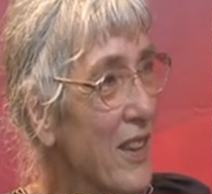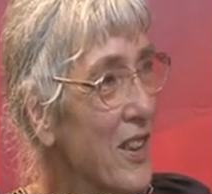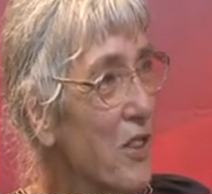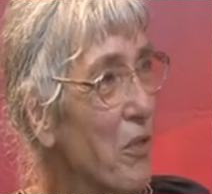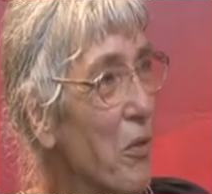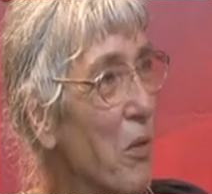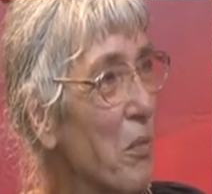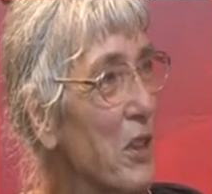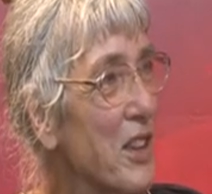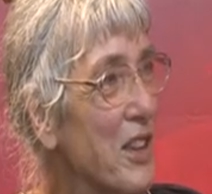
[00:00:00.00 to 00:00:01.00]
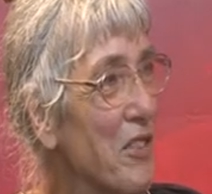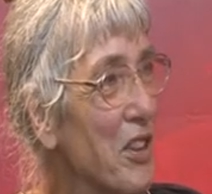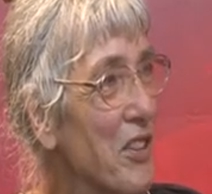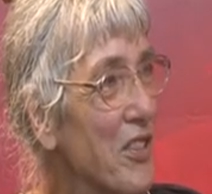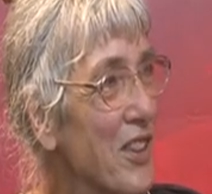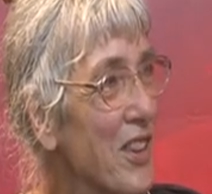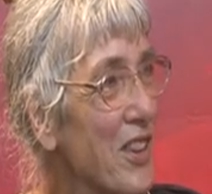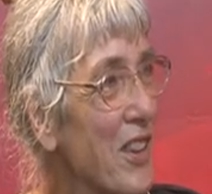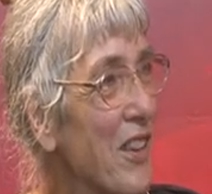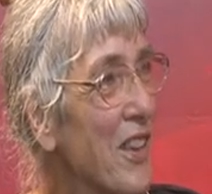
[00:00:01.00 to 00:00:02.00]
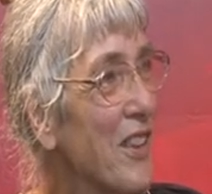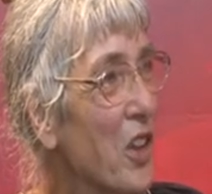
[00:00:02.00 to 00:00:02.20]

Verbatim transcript: is the raw materials in